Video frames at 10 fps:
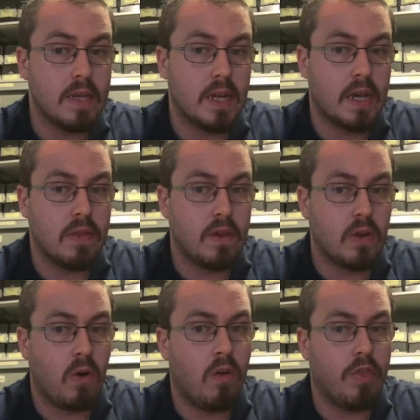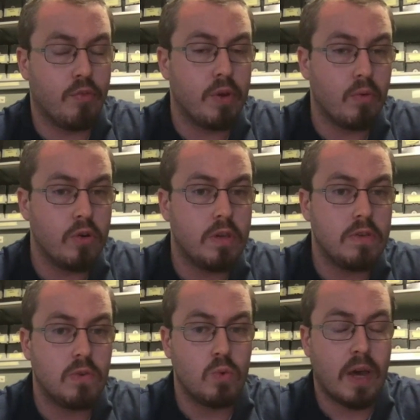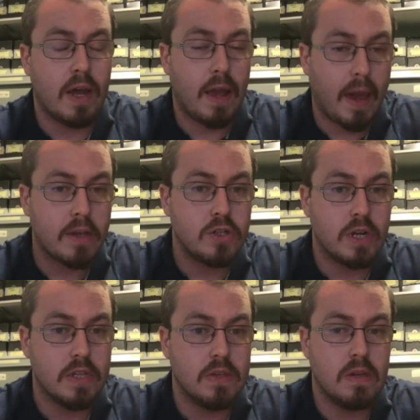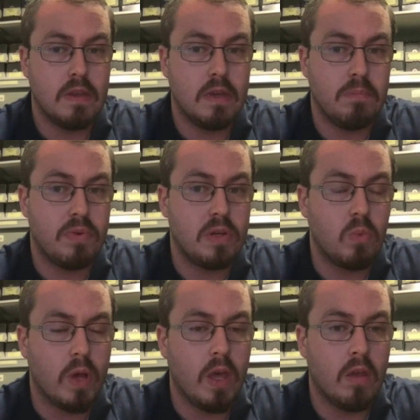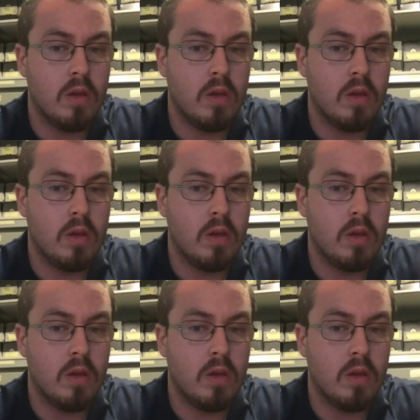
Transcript: and I think all three rookies who got action on Sunday played well.